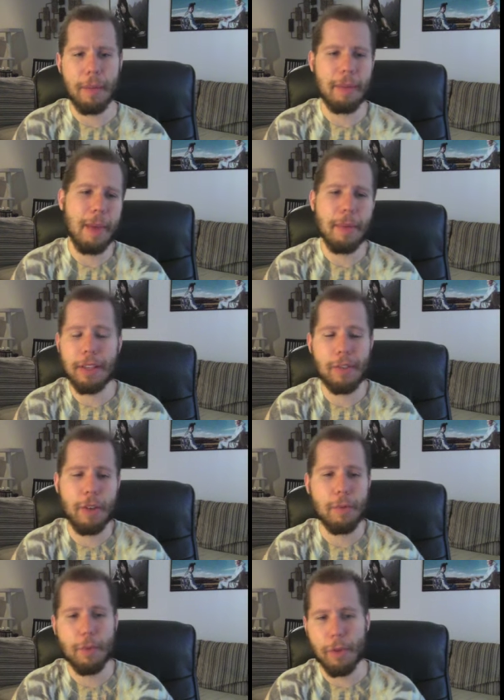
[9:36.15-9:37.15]
I mean, maybe
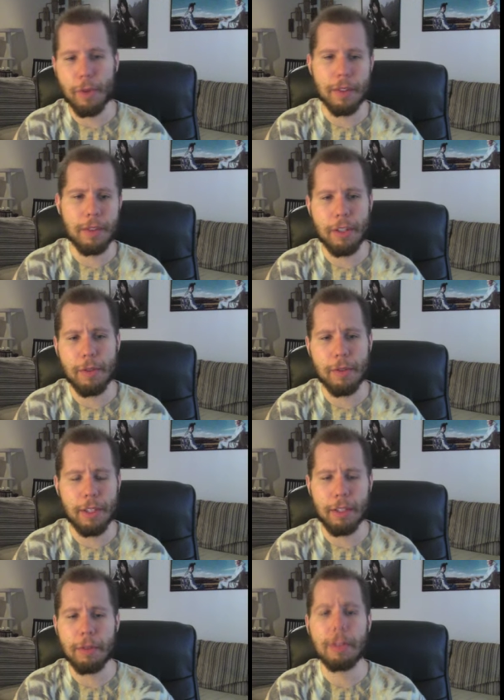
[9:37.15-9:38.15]
Extreme Rules is too
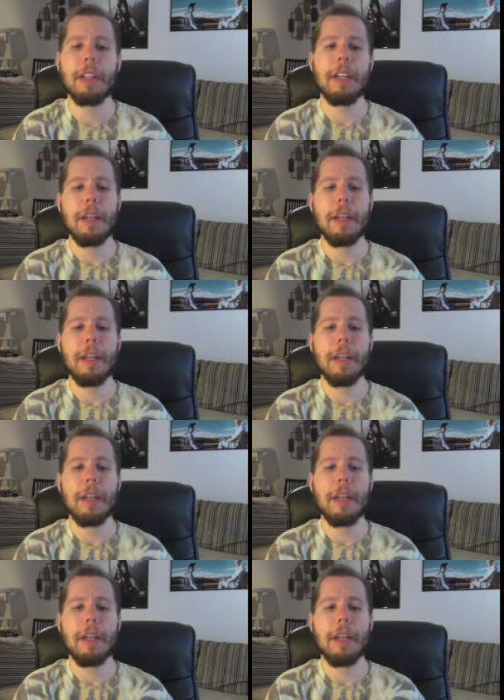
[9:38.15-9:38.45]
soon,